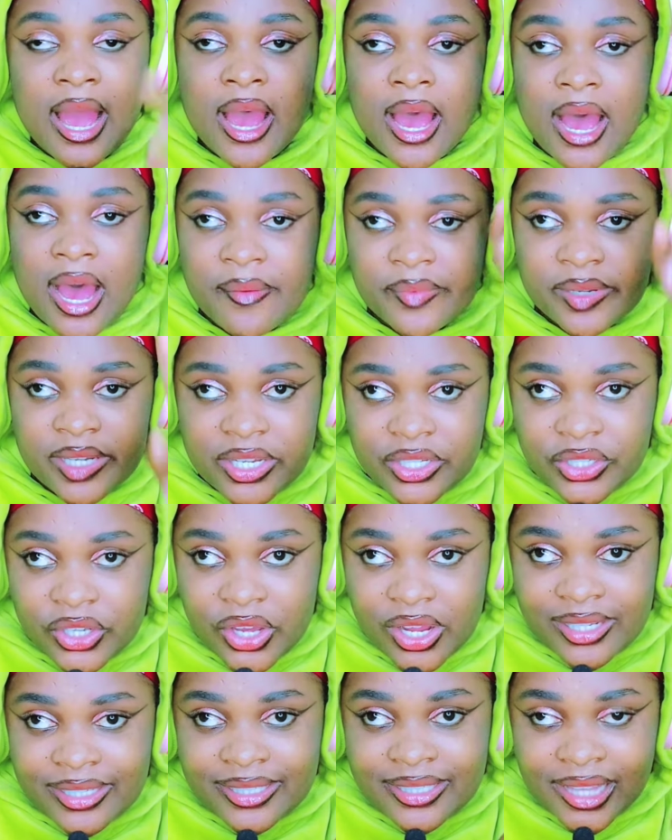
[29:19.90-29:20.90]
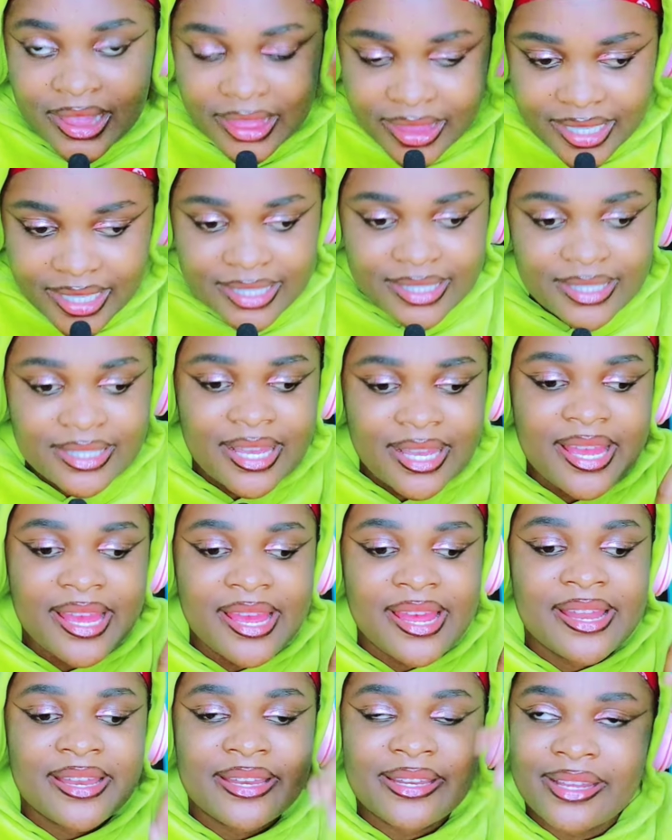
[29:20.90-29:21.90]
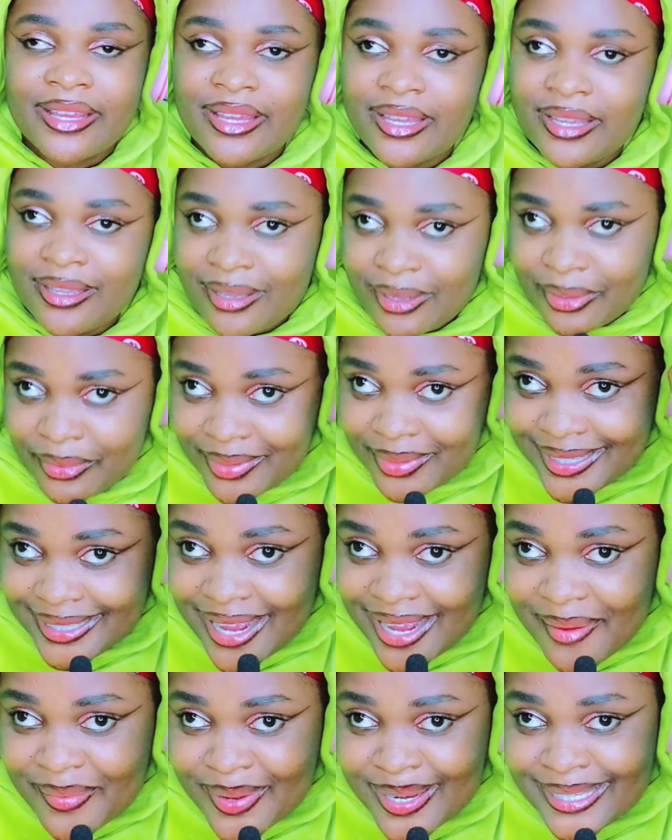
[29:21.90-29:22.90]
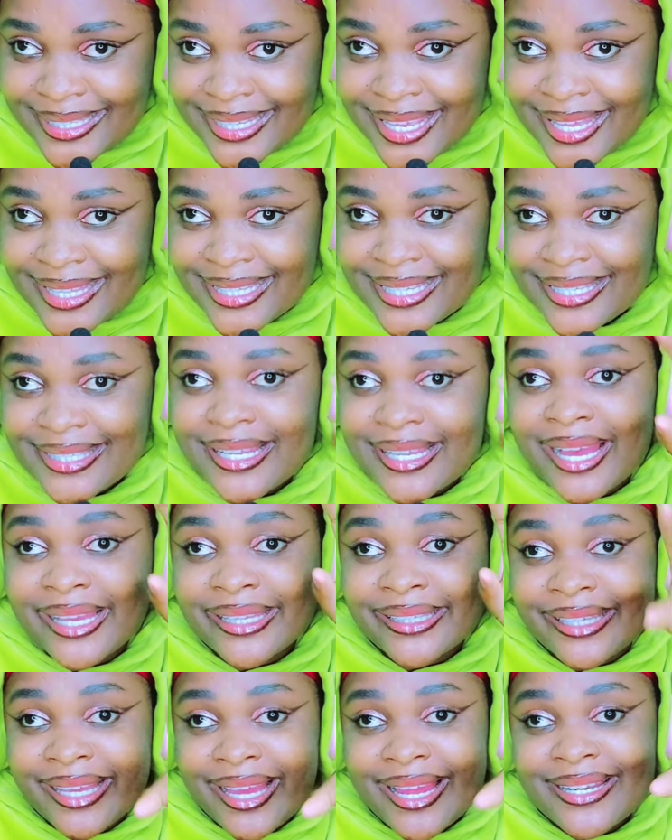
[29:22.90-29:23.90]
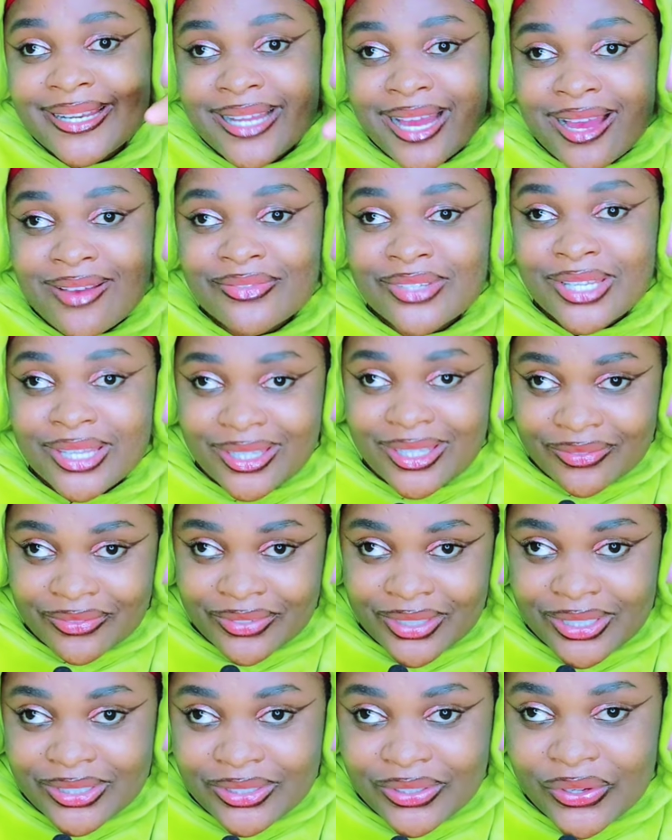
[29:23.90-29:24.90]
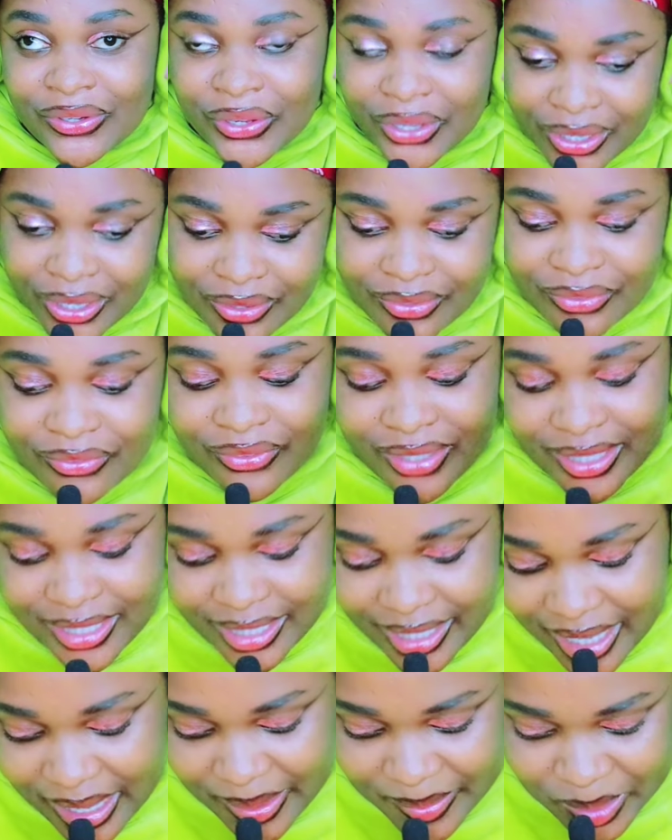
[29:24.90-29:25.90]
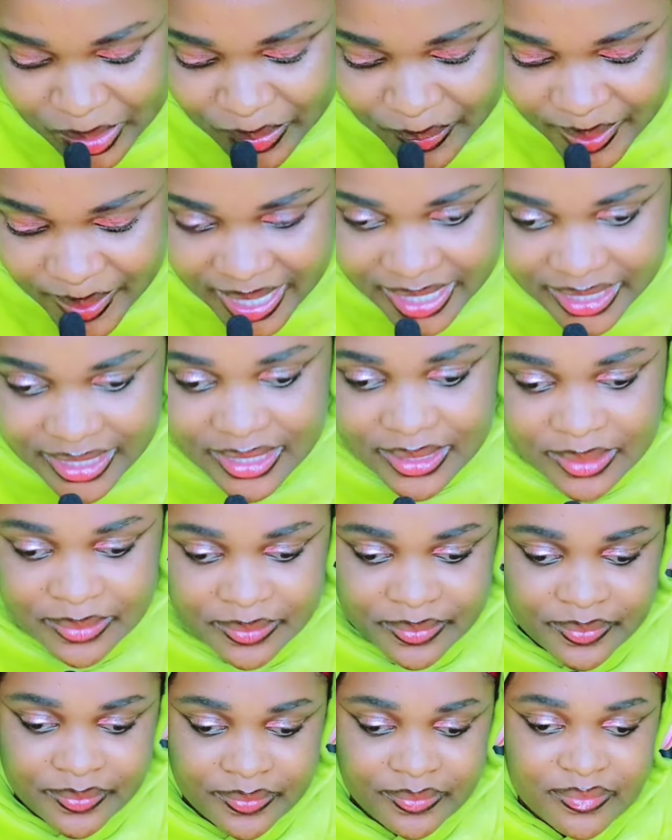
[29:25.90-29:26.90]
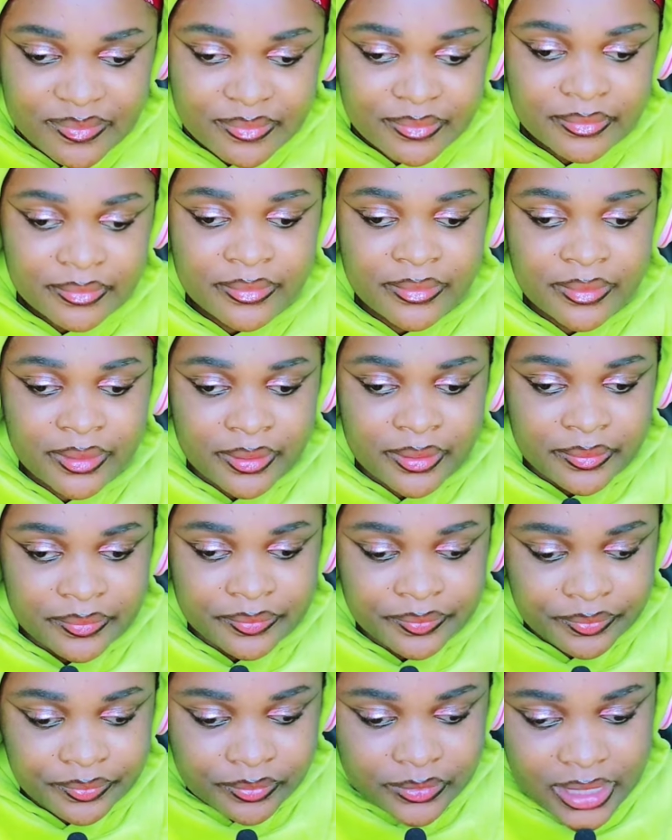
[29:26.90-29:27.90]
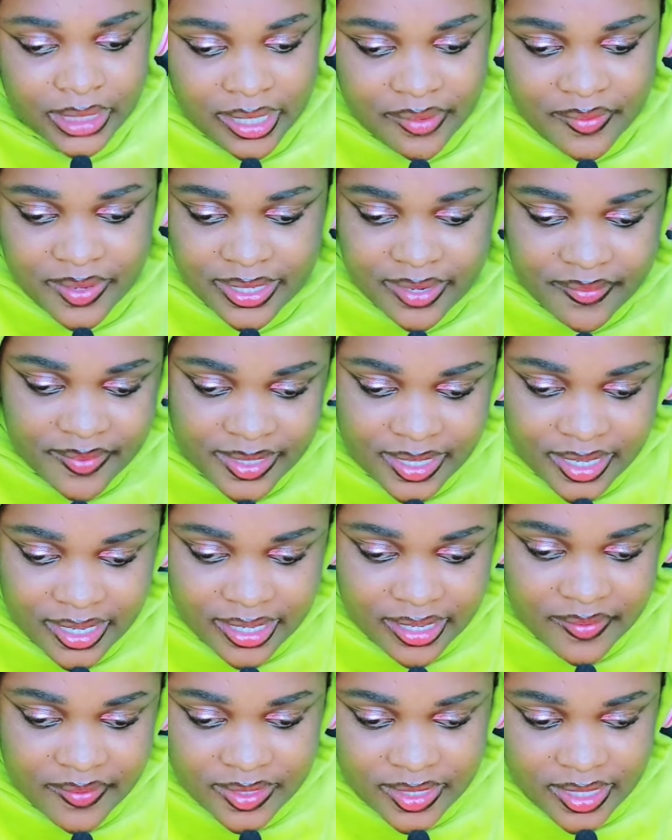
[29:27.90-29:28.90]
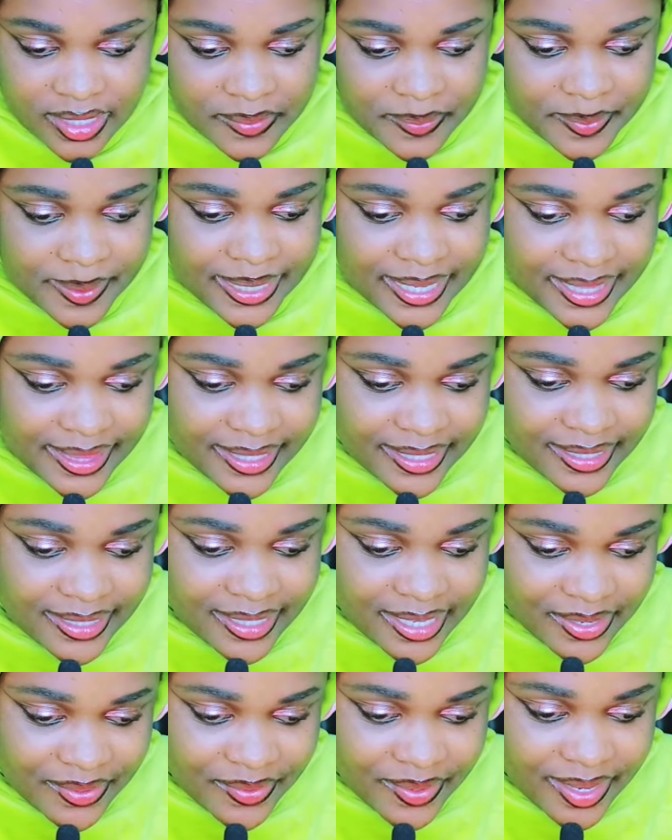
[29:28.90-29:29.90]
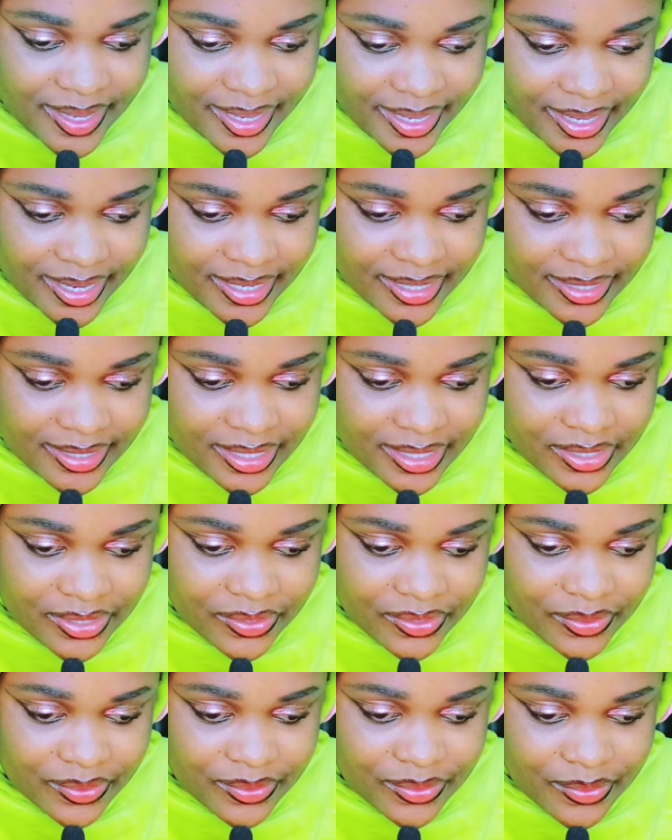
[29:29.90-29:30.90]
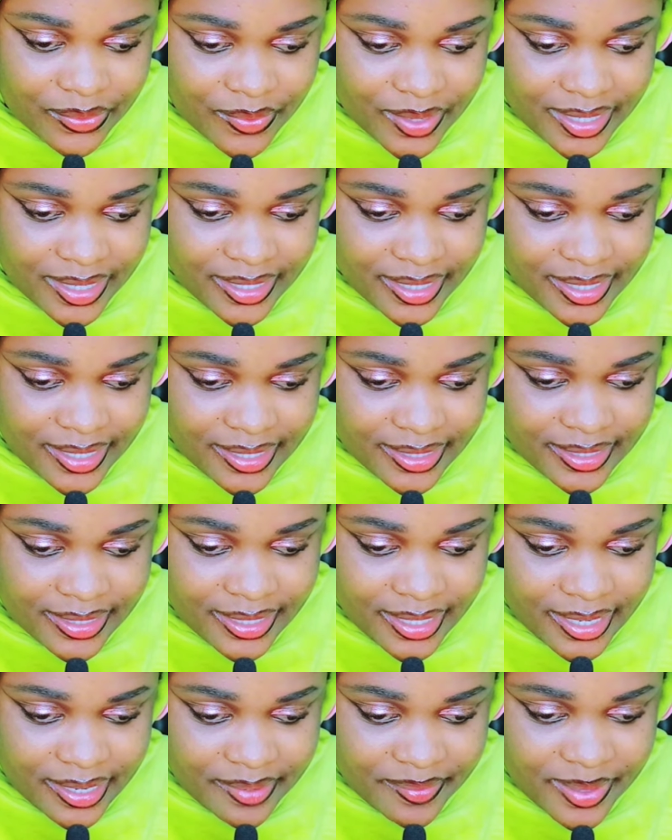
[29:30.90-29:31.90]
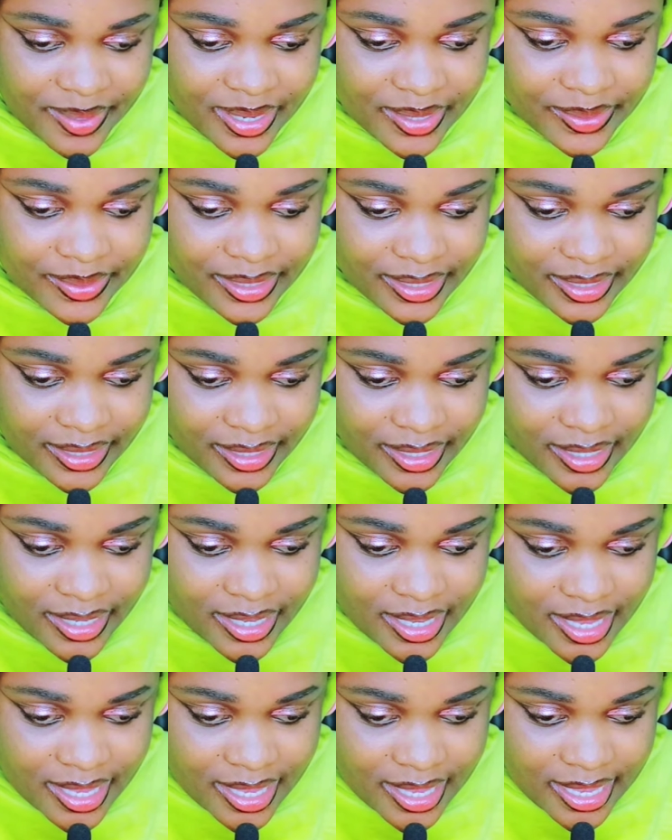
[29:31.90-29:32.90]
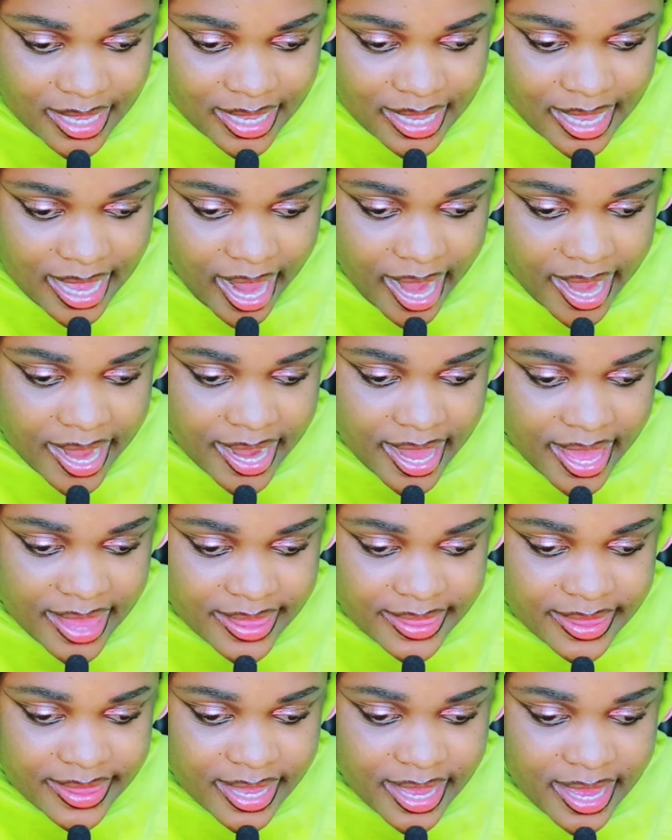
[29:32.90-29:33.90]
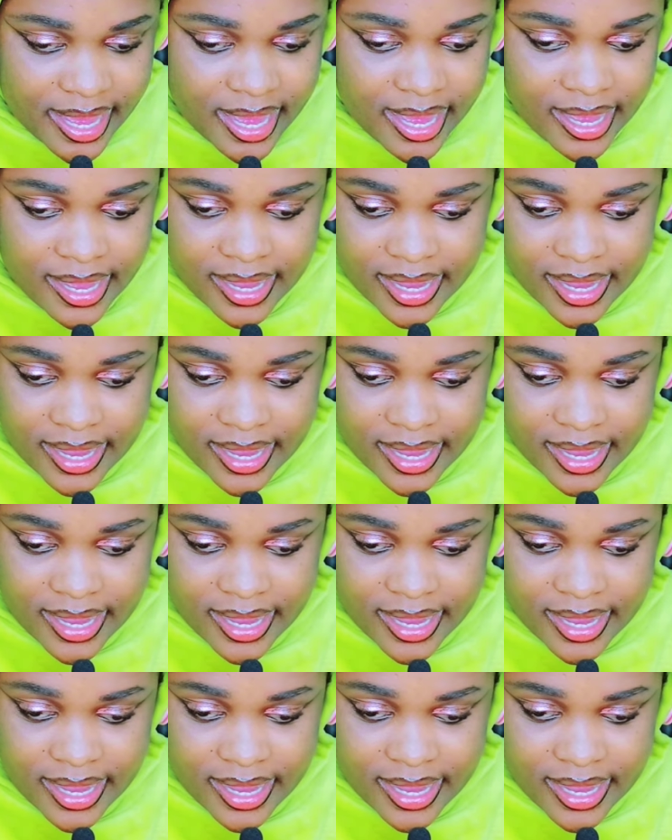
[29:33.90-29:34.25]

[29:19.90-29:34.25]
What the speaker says: I'm going to let you all see this, and we'll come and say this again after the video, if it came to pass. Let me just play this and listen to what he said about another